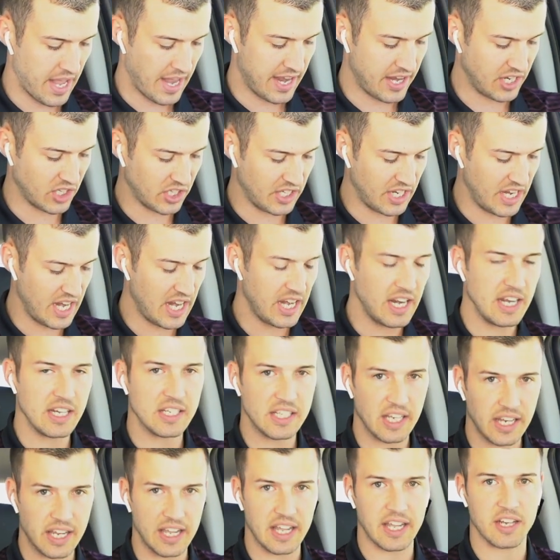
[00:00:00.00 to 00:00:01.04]
He's needing
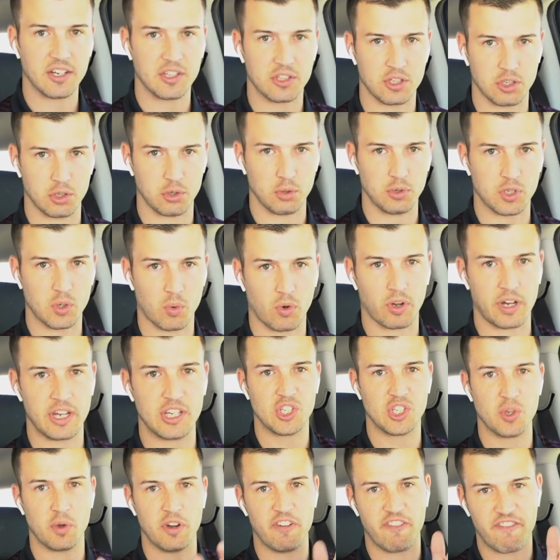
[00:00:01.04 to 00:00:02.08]
to get to, to where
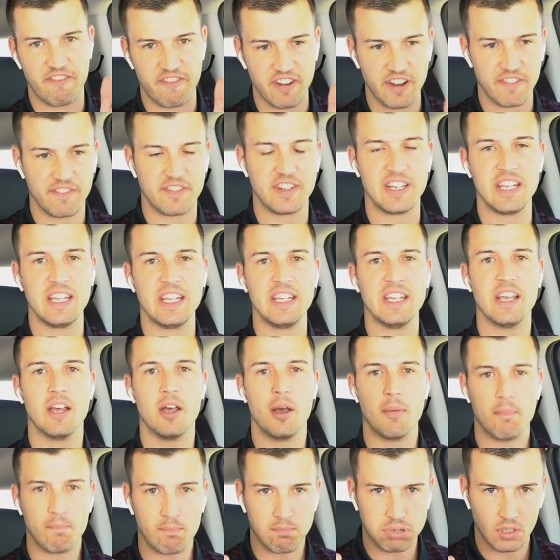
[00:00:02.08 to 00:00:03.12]
doing fifty
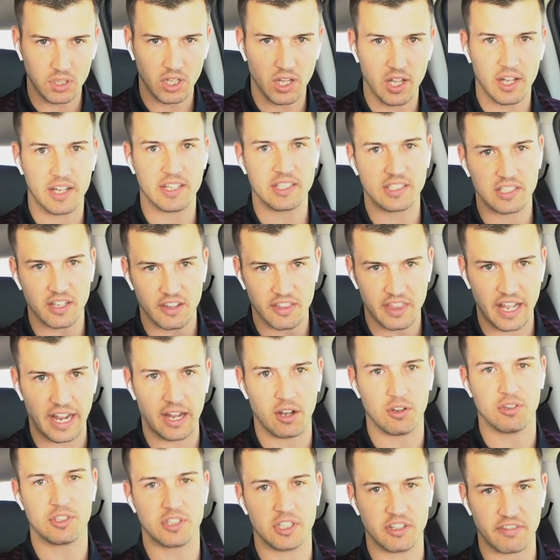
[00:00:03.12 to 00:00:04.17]
plus
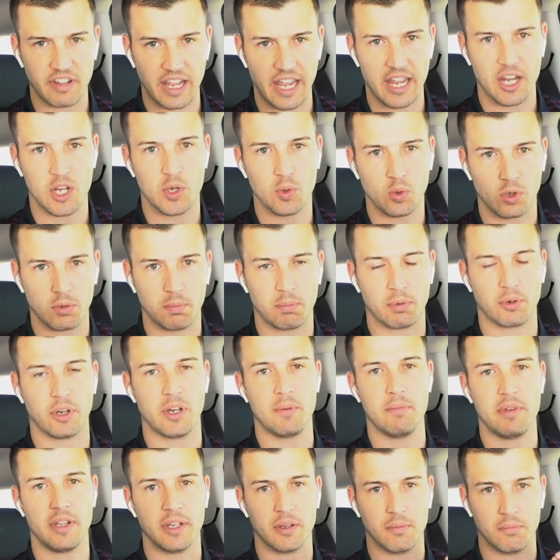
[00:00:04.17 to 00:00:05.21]
thousand of annual
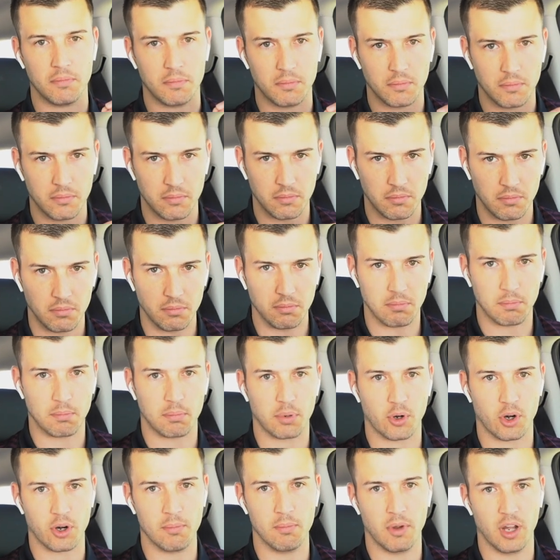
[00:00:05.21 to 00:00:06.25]
premium
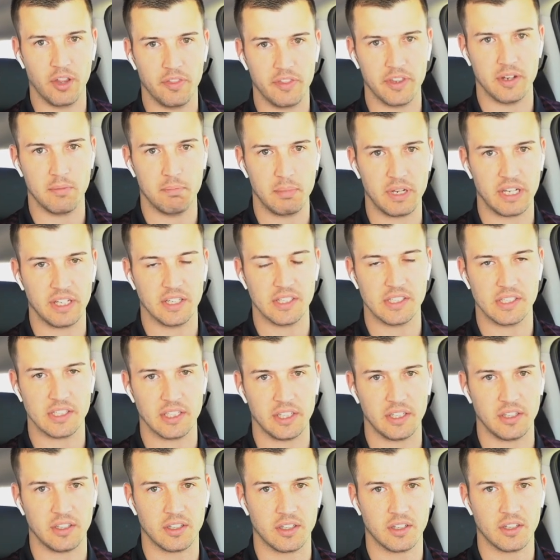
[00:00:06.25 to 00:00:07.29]
per month in P N C,
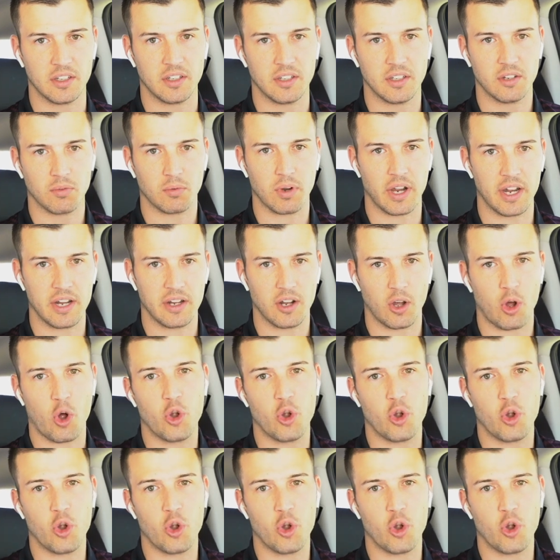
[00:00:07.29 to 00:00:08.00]
right?